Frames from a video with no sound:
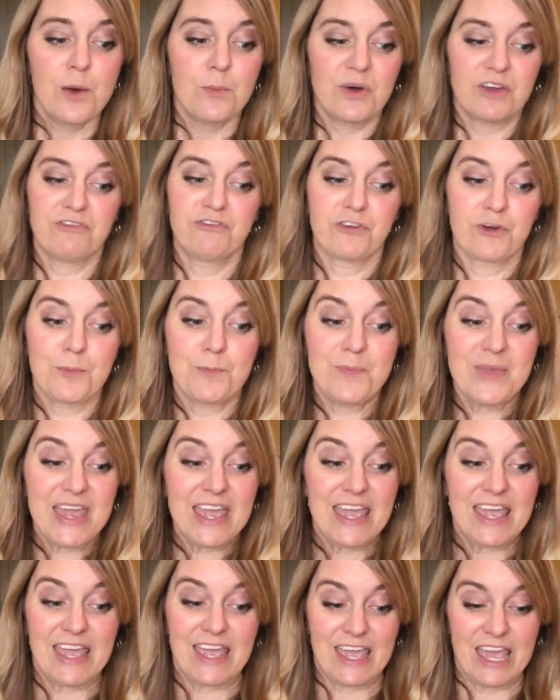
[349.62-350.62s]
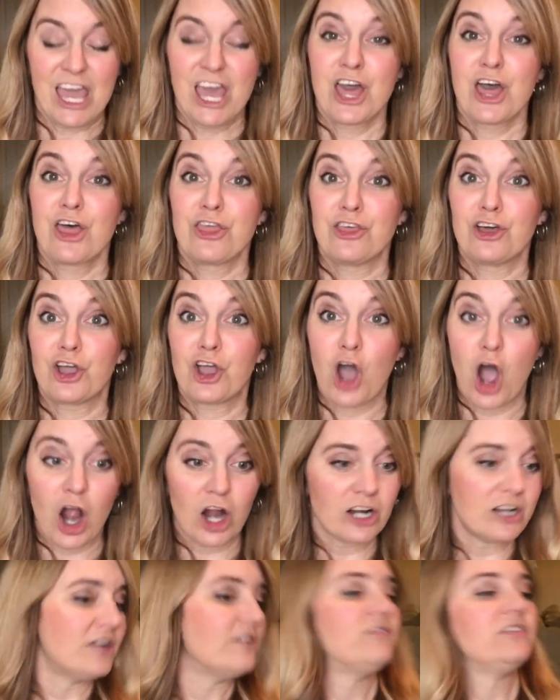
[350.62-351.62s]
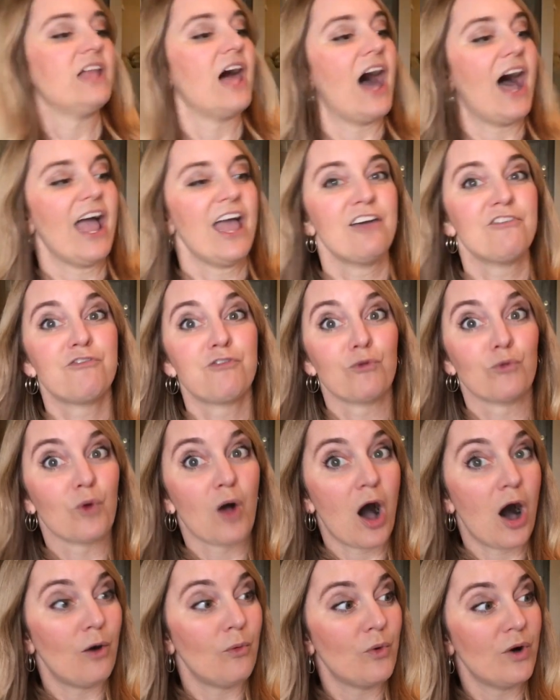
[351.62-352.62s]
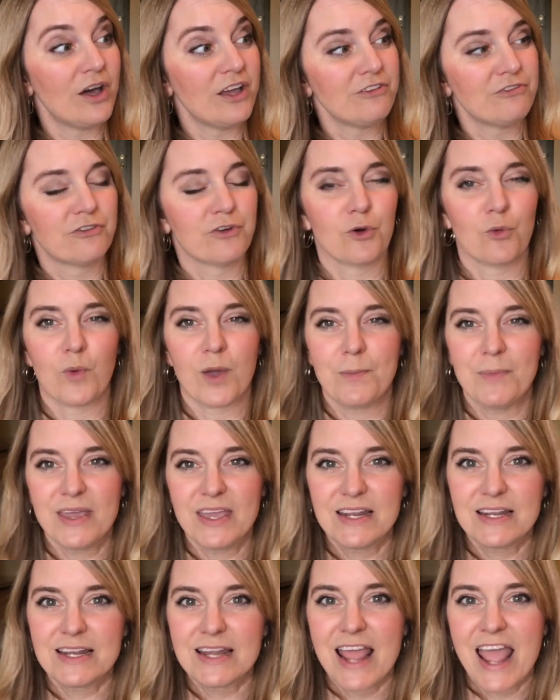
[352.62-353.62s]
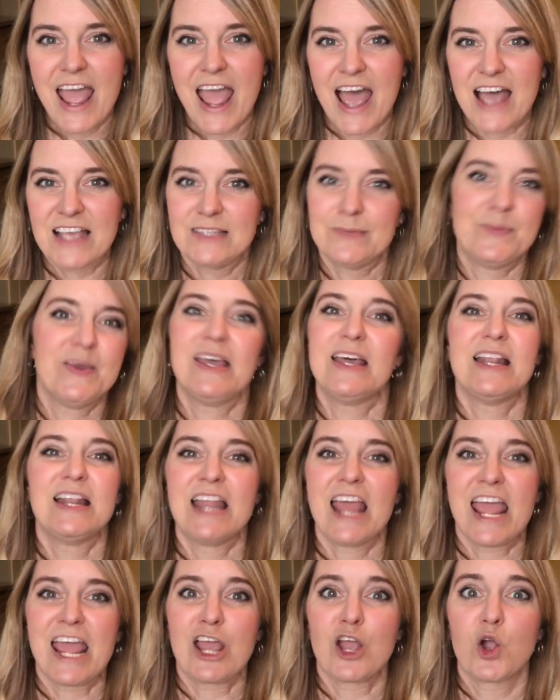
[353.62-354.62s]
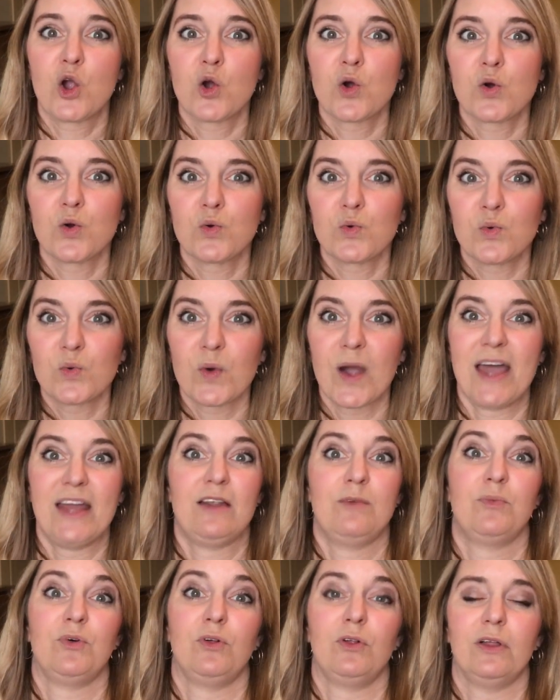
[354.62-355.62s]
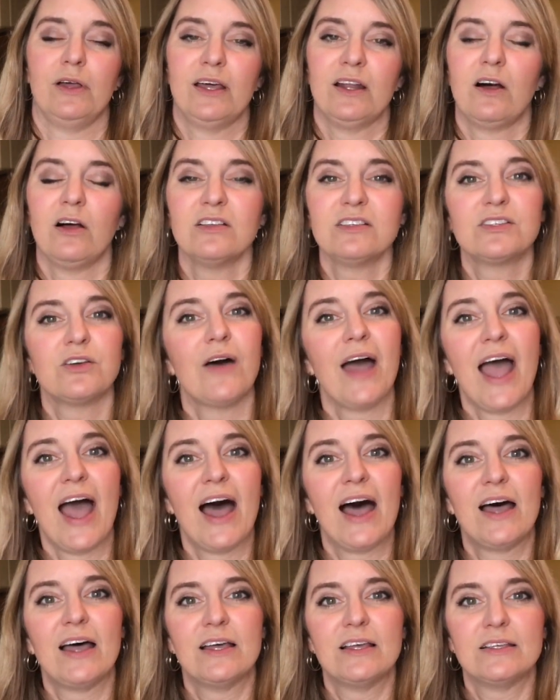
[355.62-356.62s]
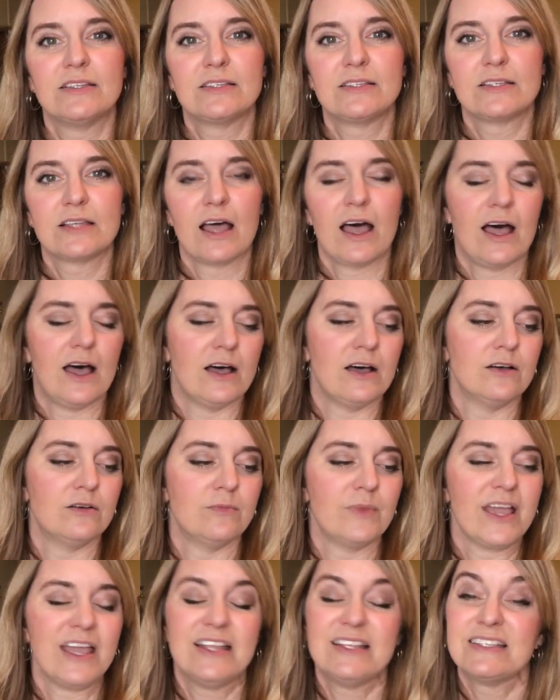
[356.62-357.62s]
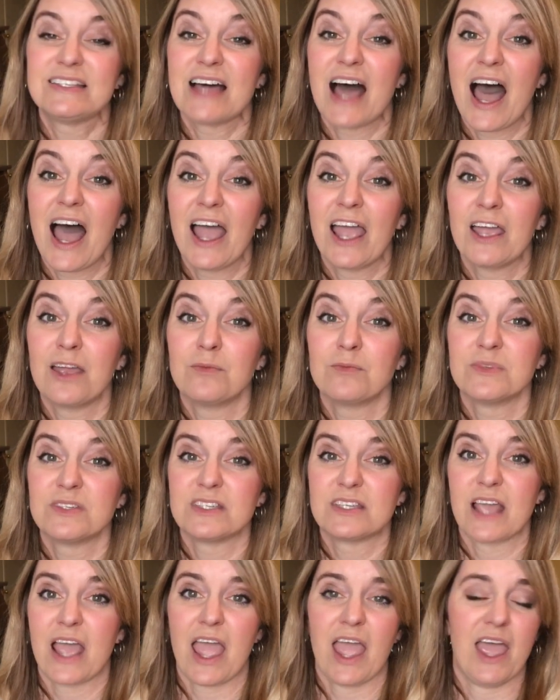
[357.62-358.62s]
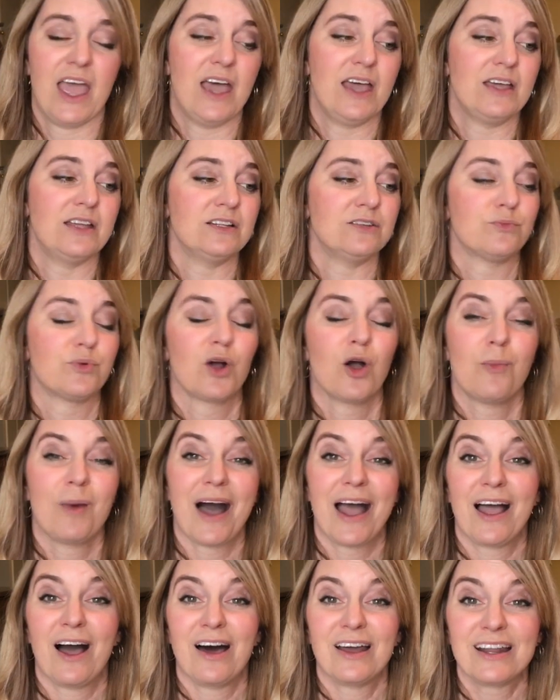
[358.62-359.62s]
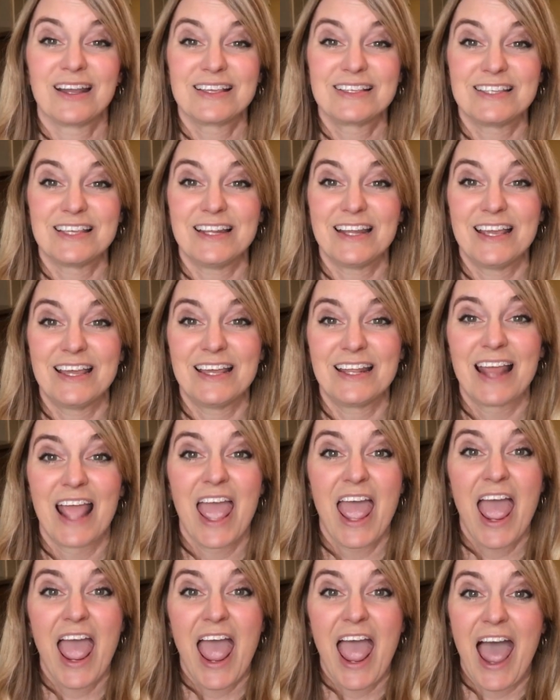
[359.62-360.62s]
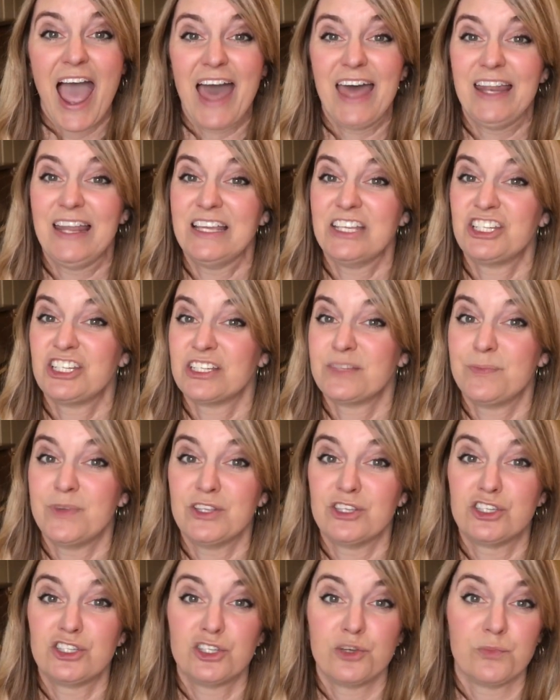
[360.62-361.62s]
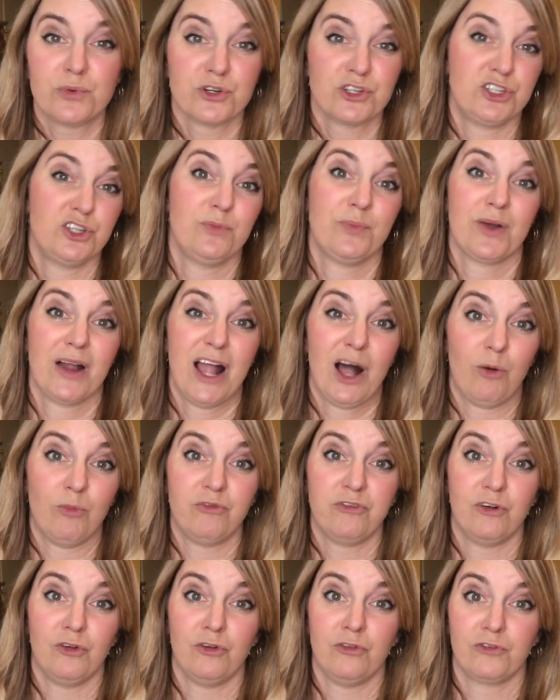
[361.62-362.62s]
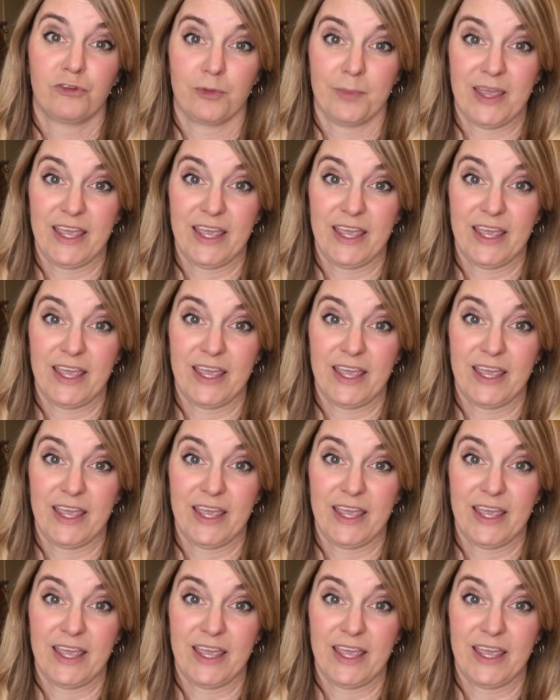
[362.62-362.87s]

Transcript: But for me, the Garden of Life Raw One for Women has been incredible incredible. It also has uh, enzymes and probiotics in it, and it's just been super, super helpful for